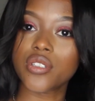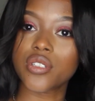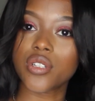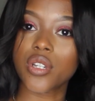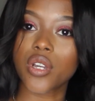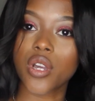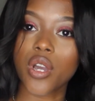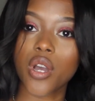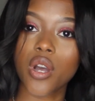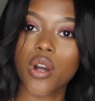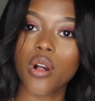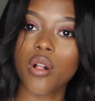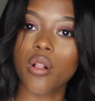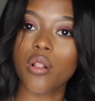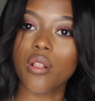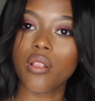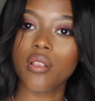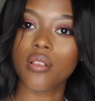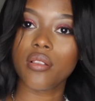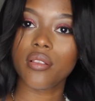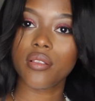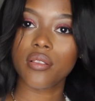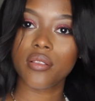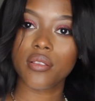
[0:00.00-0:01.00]
to curl
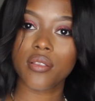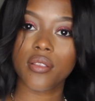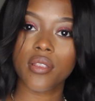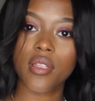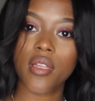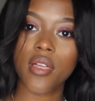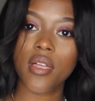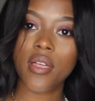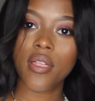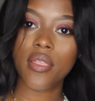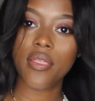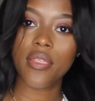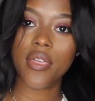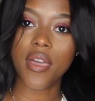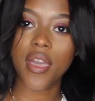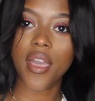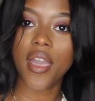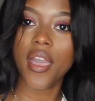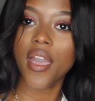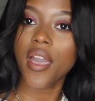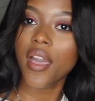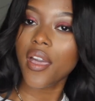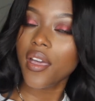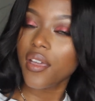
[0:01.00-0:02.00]
the
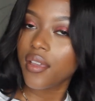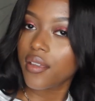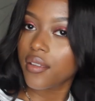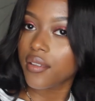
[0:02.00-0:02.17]
hair.